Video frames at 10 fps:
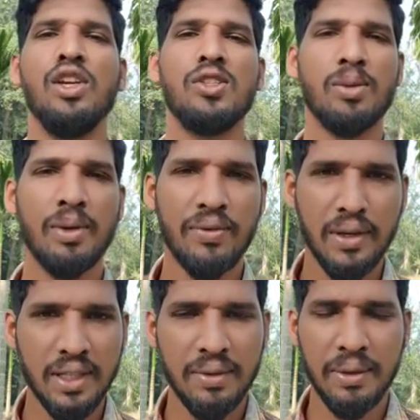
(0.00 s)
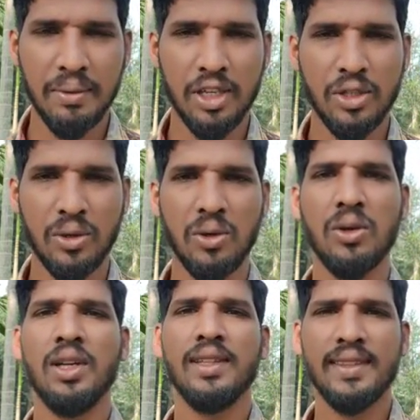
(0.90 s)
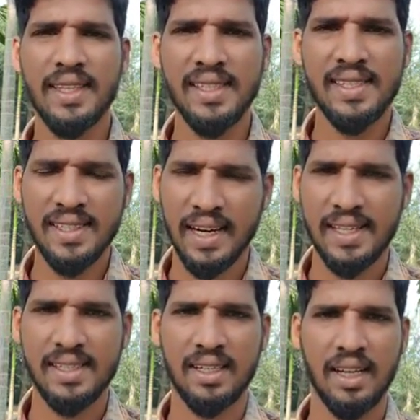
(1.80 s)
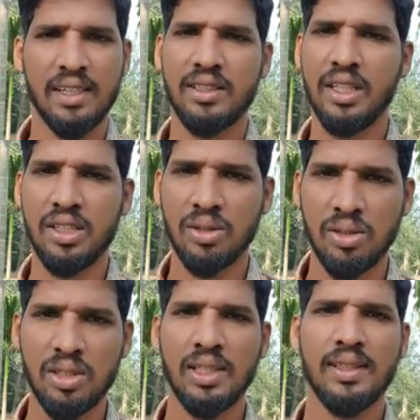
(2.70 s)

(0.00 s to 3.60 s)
So before that we want to know this grassland, I already told,